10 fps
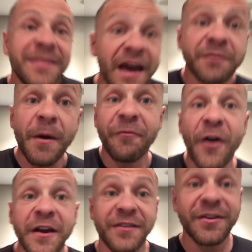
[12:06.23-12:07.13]
That's my
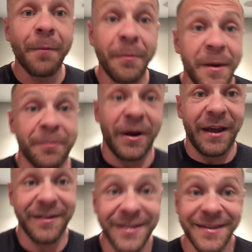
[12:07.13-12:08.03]
fucking supplement
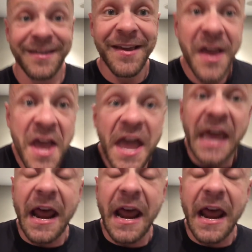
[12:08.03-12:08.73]
brand. And